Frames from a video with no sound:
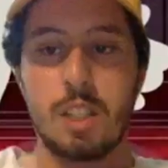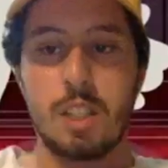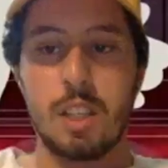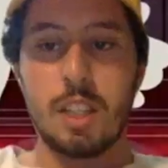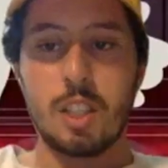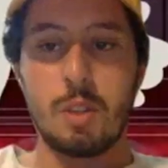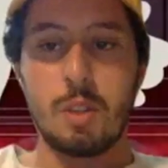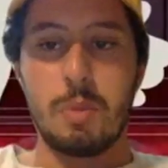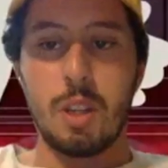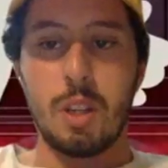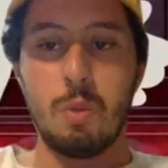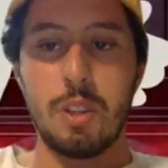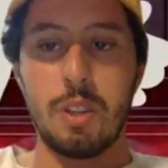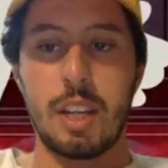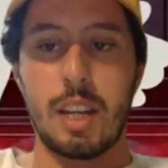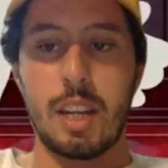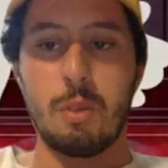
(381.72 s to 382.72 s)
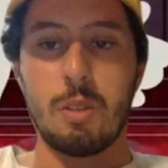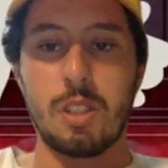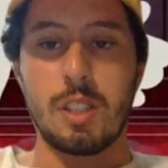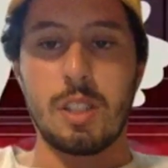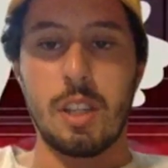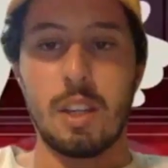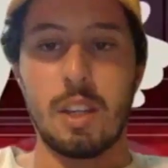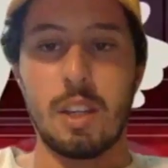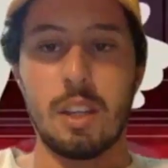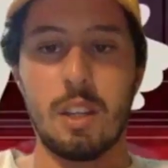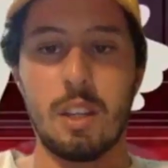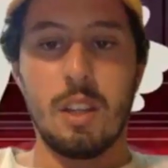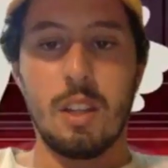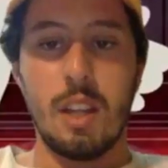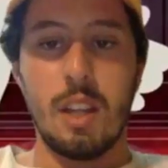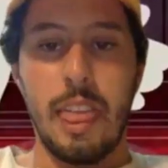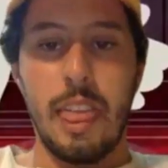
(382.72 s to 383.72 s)
I guess, a big one that I was seeing
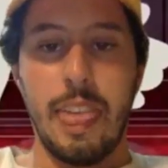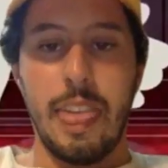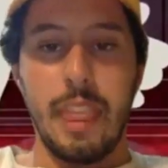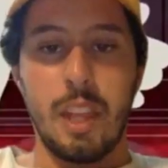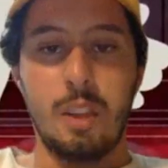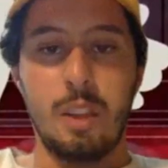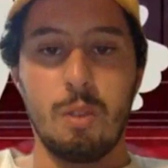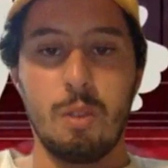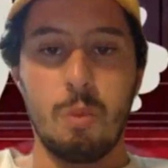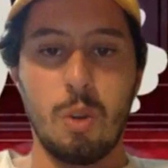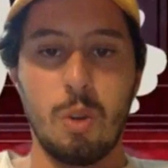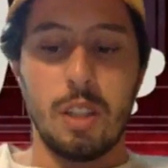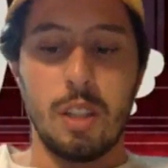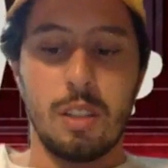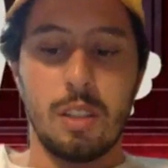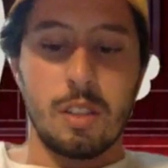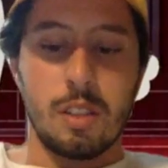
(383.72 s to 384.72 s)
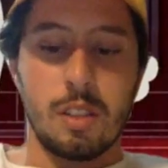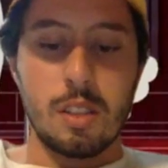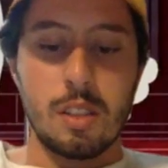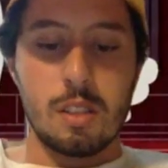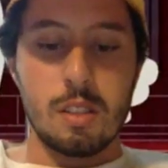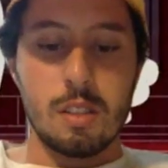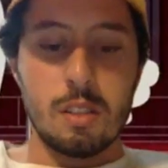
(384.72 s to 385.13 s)
was